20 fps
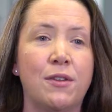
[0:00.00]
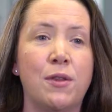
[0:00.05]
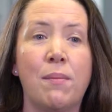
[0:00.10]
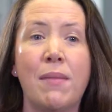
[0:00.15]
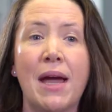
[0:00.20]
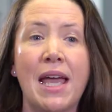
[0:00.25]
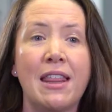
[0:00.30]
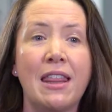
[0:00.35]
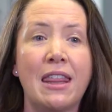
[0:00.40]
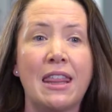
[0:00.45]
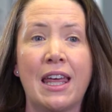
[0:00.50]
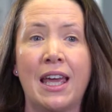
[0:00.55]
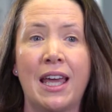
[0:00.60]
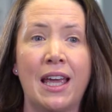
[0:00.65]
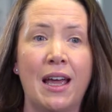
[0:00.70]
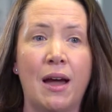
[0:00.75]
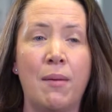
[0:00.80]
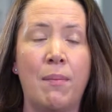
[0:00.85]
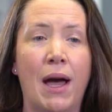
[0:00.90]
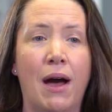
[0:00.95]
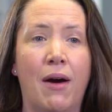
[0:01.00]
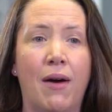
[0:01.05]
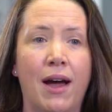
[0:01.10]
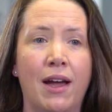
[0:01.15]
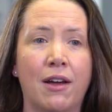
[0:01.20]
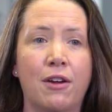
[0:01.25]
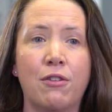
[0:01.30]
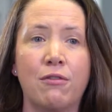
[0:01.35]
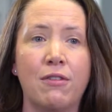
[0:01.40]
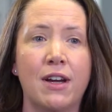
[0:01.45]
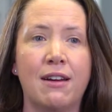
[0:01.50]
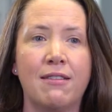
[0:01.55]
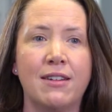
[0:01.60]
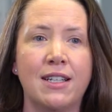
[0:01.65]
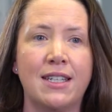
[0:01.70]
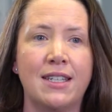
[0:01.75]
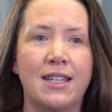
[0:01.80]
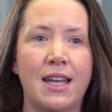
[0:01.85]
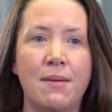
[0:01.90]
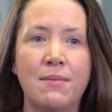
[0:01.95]
the main thing about a career
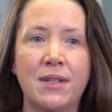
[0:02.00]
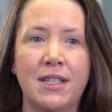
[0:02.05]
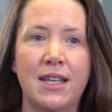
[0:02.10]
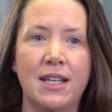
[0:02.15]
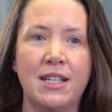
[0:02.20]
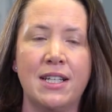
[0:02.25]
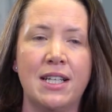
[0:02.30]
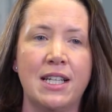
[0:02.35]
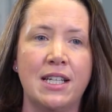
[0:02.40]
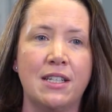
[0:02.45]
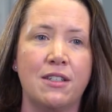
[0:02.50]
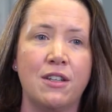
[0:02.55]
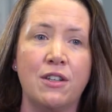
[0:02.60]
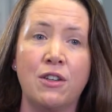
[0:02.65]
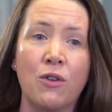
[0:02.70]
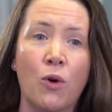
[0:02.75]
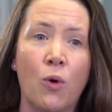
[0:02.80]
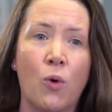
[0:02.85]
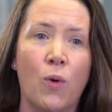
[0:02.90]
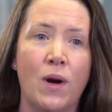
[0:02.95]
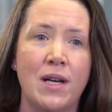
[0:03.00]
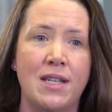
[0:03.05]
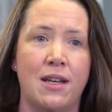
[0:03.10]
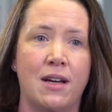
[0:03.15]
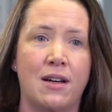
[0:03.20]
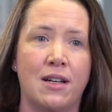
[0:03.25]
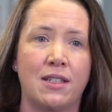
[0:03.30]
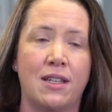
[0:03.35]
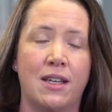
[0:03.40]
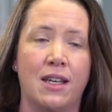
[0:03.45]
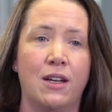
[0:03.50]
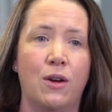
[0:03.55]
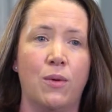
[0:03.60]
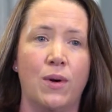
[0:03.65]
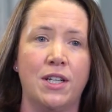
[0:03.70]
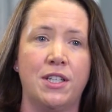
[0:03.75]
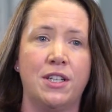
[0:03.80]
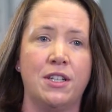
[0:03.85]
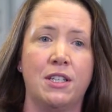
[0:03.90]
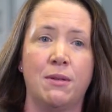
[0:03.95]
in STEM, essentially, is that you're always asking
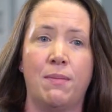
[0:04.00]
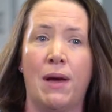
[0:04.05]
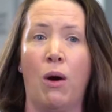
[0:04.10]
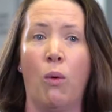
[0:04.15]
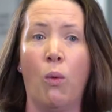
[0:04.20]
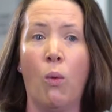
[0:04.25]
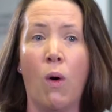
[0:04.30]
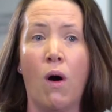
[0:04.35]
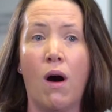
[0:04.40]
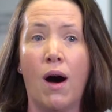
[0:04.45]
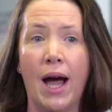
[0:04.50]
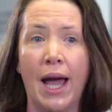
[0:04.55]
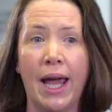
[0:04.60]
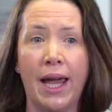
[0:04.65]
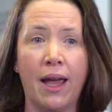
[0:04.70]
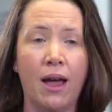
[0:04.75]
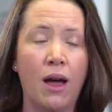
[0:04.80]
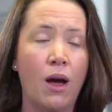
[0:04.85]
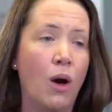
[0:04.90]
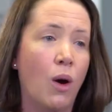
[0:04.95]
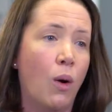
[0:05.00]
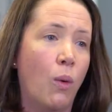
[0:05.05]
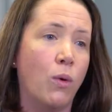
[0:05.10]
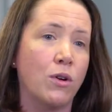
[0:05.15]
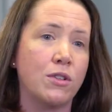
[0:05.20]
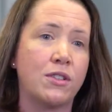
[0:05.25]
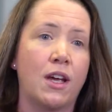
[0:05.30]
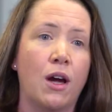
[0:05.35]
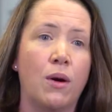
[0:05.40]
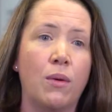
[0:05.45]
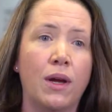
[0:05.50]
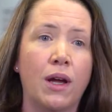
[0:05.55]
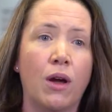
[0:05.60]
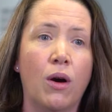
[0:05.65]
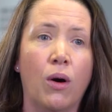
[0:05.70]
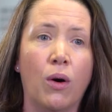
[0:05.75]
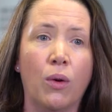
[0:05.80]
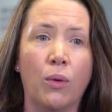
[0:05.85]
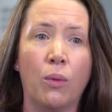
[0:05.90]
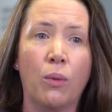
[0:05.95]
questions about why, what's going
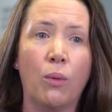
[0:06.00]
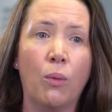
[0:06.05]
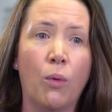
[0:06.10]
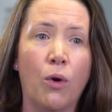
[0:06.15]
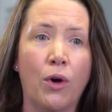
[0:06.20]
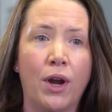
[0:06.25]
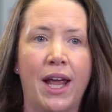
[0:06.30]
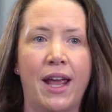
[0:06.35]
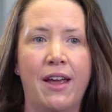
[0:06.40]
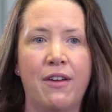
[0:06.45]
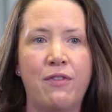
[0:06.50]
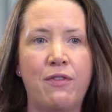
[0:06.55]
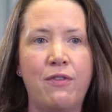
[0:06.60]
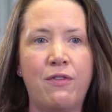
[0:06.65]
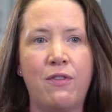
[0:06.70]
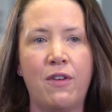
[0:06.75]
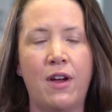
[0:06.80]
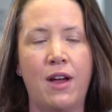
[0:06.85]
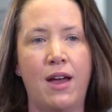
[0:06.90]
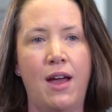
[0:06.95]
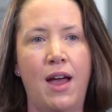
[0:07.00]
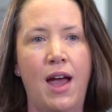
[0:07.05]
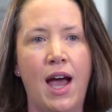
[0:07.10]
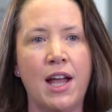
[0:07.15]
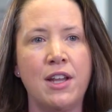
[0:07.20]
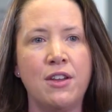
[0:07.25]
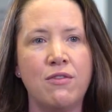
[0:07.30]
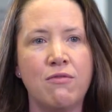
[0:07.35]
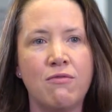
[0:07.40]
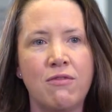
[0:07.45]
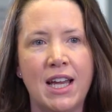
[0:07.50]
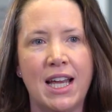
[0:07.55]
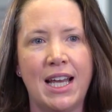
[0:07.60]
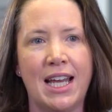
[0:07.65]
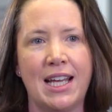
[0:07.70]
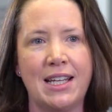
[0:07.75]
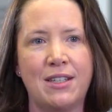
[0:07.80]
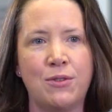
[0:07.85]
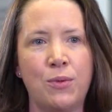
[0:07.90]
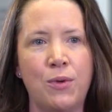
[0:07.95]
on, what if, and
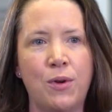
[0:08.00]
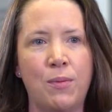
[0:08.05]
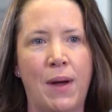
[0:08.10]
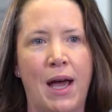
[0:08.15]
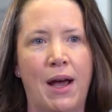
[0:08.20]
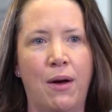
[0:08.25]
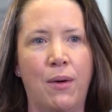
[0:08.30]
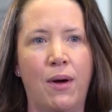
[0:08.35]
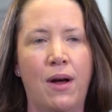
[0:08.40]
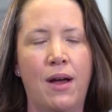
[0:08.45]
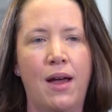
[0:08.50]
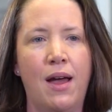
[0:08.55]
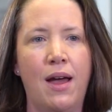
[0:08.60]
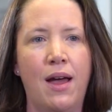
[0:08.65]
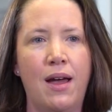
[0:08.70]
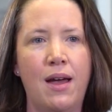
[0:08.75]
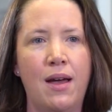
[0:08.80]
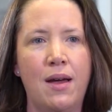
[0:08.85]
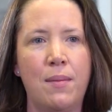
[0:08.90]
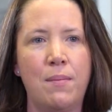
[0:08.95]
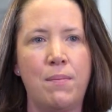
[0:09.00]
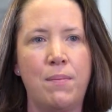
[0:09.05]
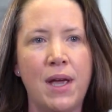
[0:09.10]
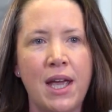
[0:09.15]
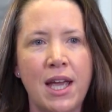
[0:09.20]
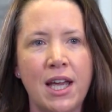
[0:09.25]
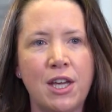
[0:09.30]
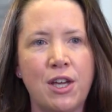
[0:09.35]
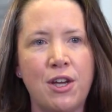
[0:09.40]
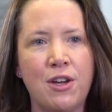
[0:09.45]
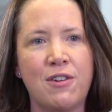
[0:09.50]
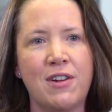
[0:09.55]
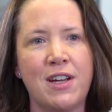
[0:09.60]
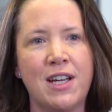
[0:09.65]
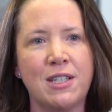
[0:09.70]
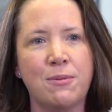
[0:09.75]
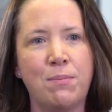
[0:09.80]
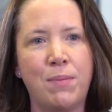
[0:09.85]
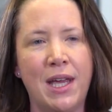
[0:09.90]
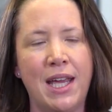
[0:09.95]
really it's all about being
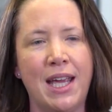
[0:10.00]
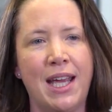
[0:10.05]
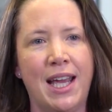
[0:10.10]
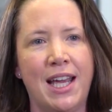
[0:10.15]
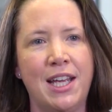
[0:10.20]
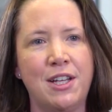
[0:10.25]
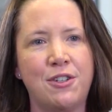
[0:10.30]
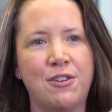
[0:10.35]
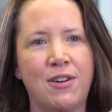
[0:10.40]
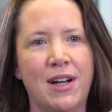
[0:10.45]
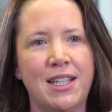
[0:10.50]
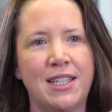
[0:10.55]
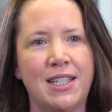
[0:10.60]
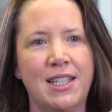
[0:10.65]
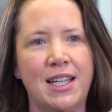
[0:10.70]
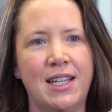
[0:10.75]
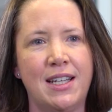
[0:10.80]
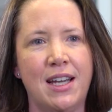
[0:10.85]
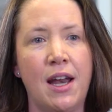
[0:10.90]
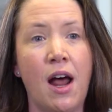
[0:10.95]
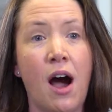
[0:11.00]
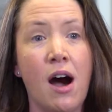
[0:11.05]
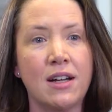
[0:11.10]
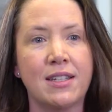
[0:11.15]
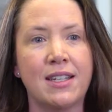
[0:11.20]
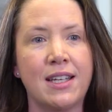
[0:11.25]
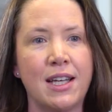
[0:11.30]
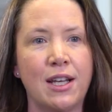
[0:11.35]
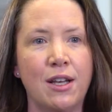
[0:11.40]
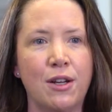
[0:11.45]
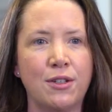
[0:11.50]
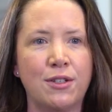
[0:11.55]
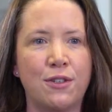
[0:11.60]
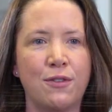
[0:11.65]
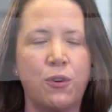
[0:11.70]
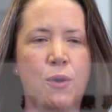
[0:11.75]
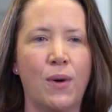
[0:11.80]
curious, being interested, and asking lots of